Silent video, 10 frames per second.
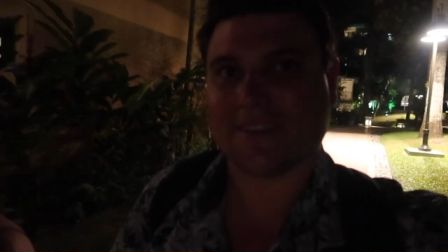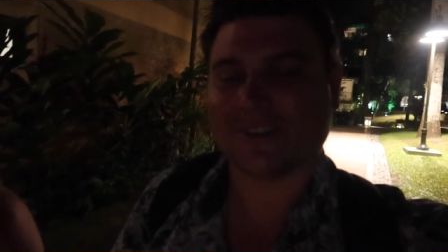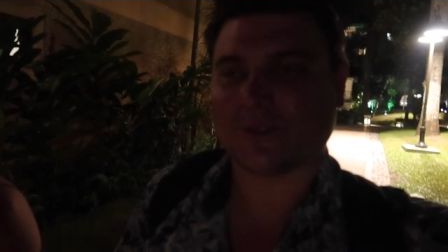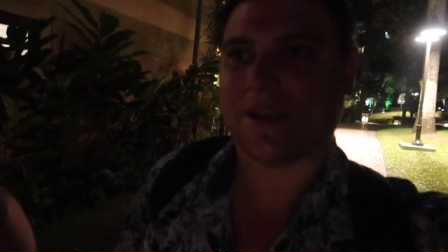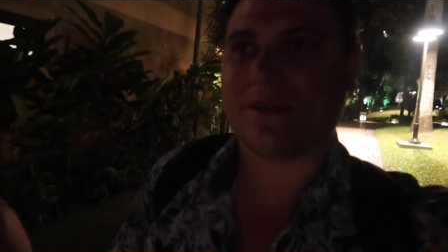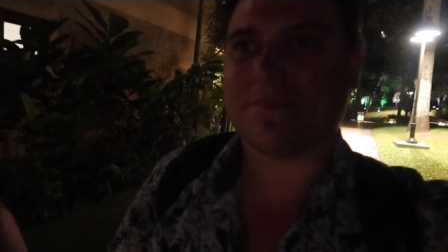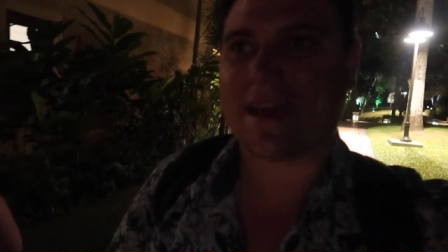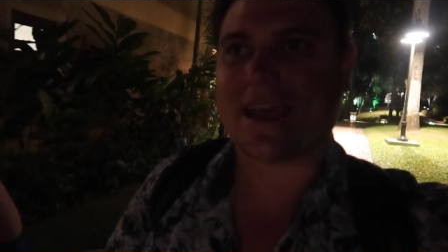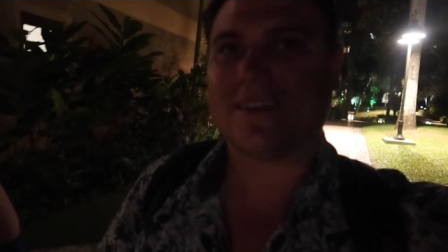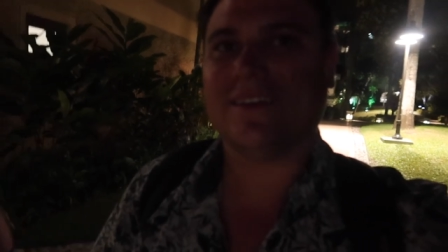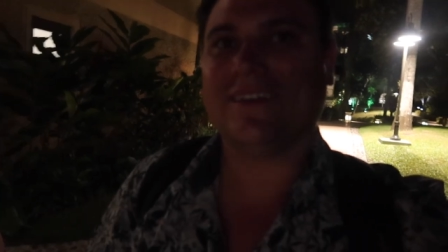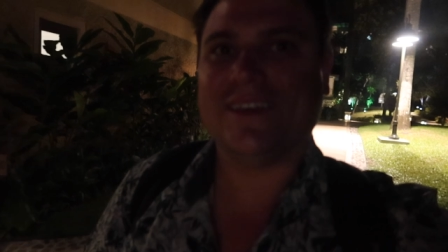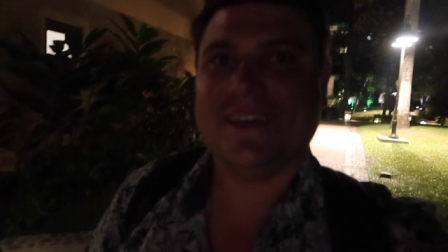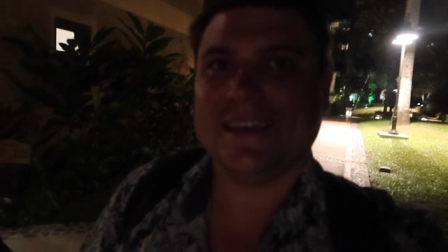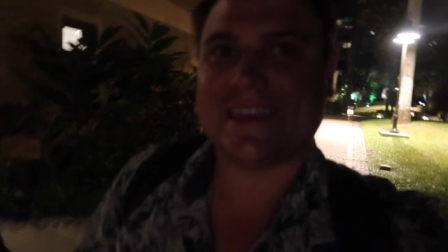there, so we're heading back.
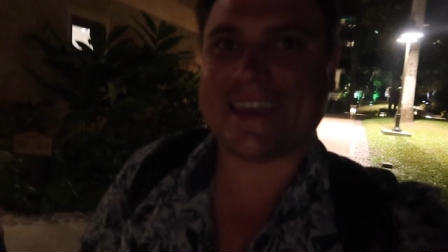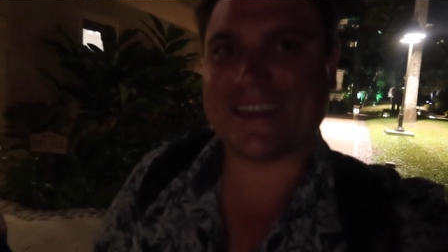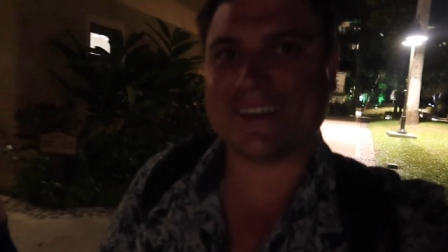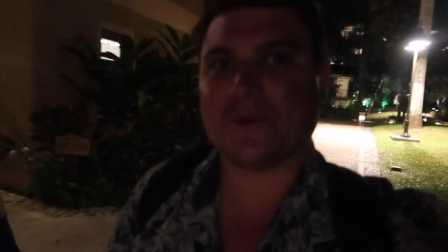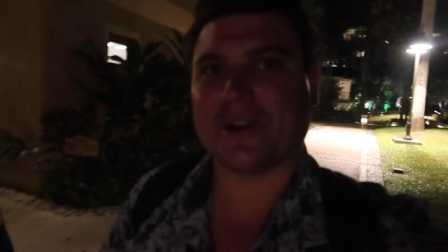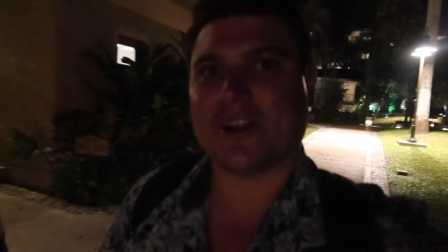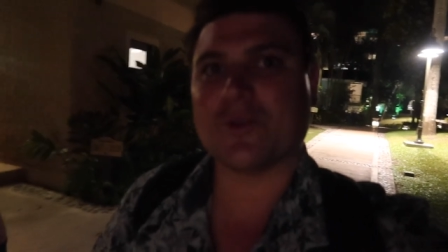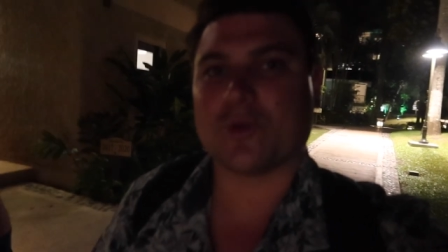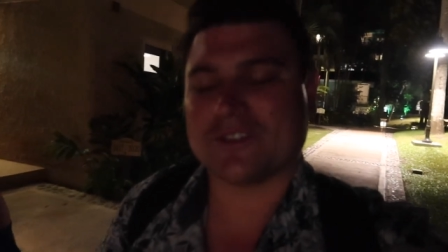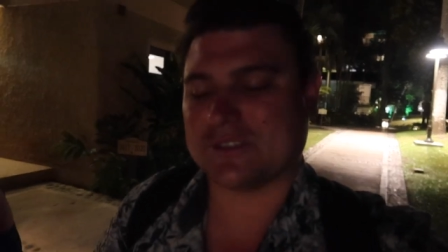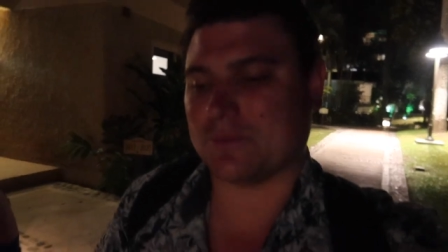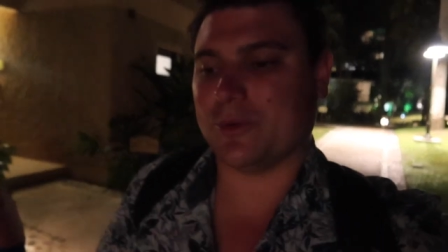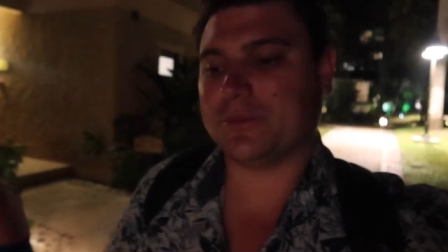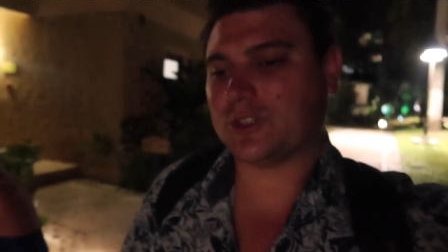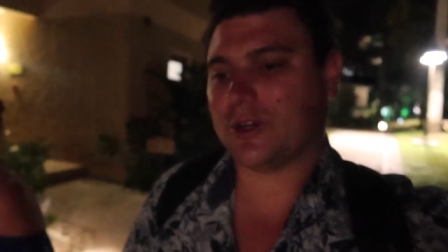And uh, we're gonna go order some
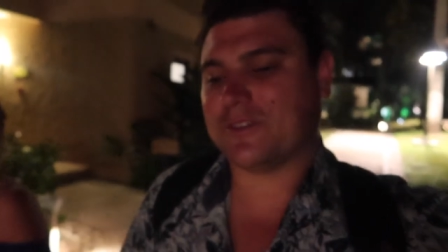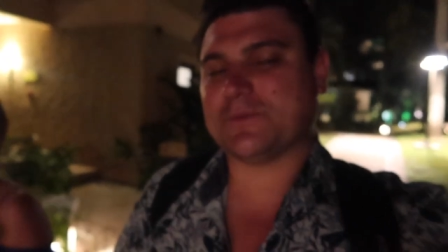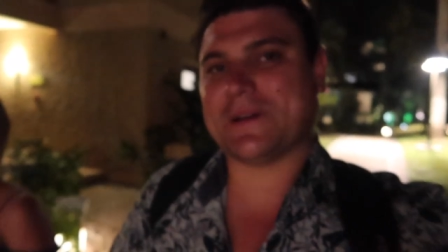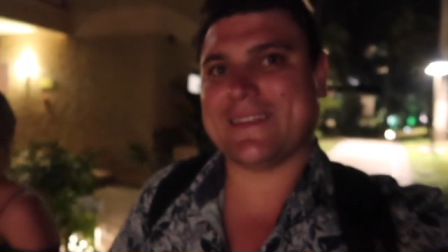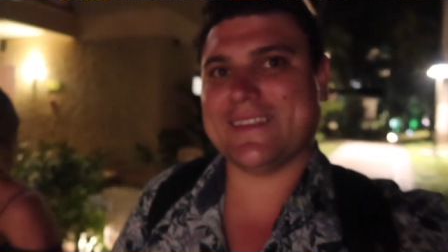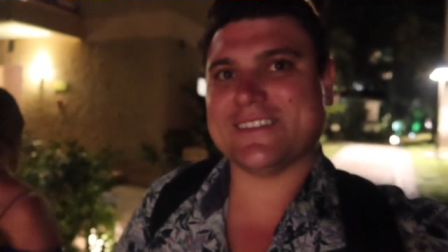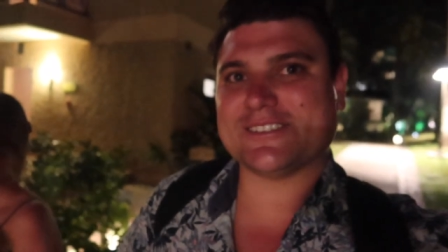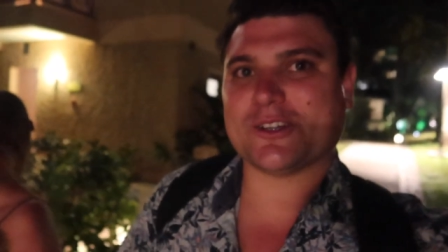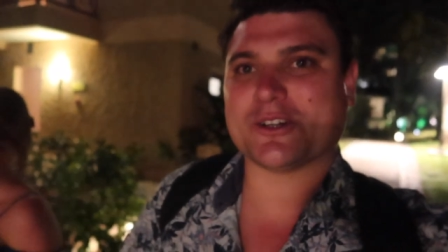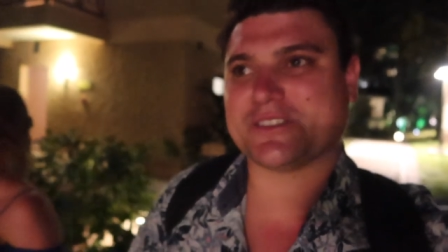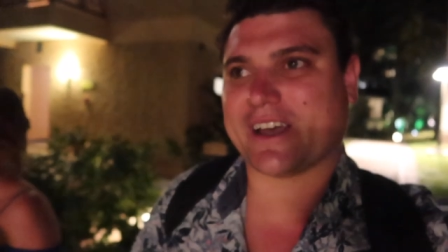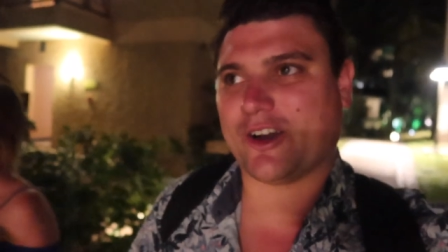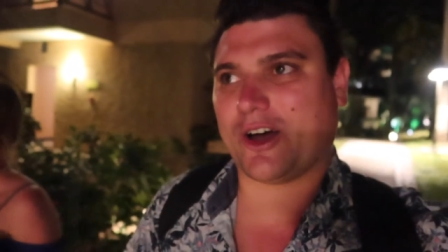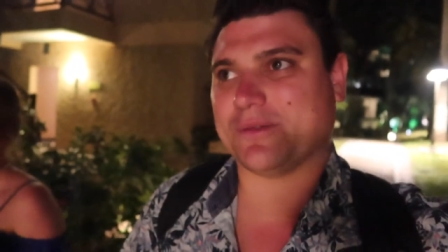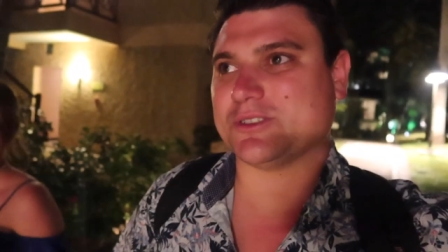room service, but I think this is our sign
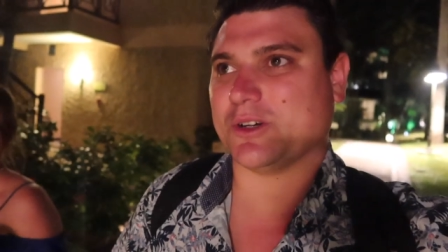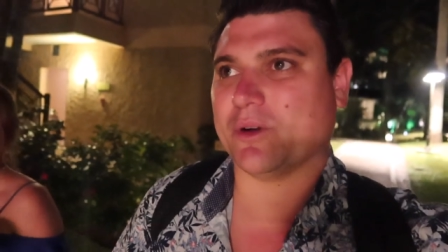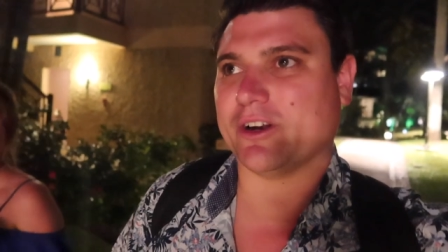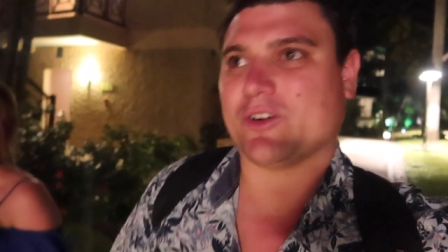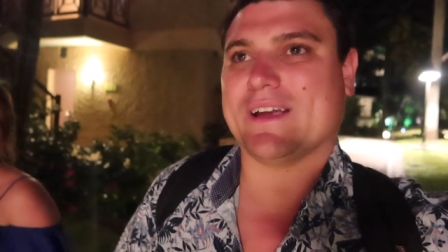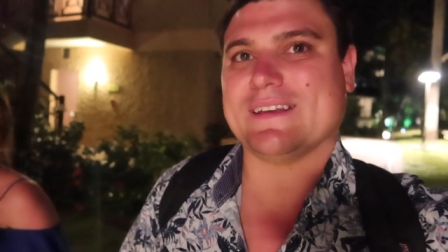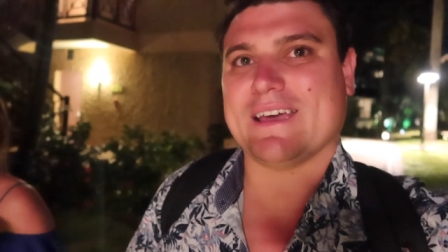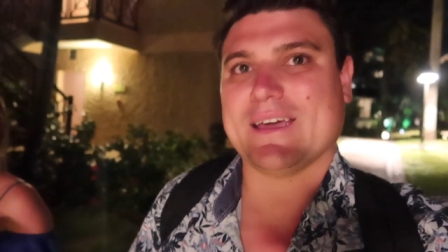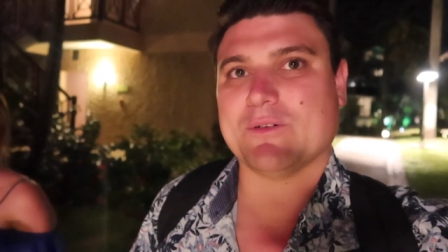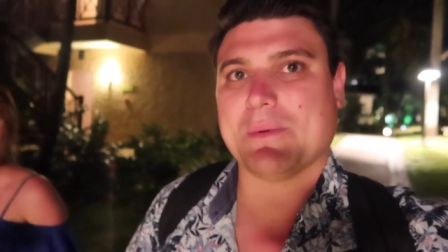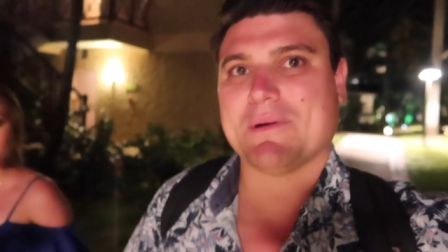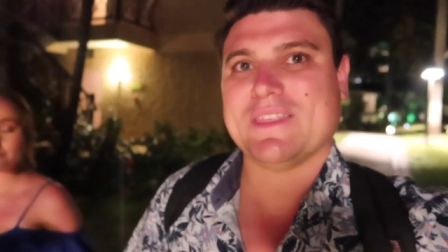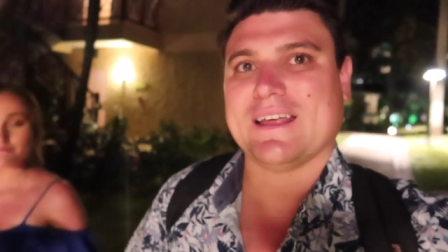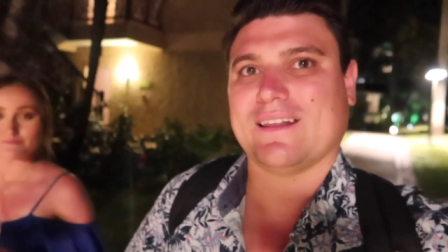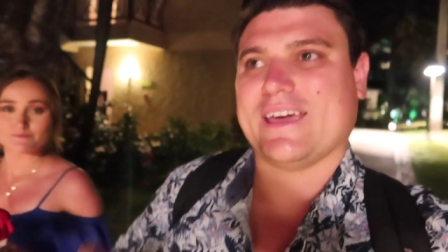off. So what a great day. Remember, hit
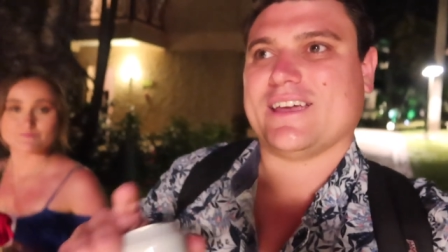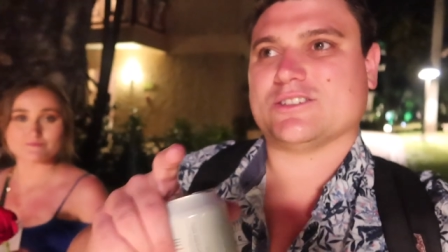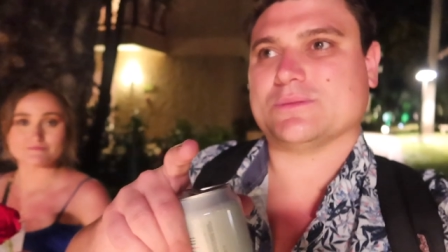that like and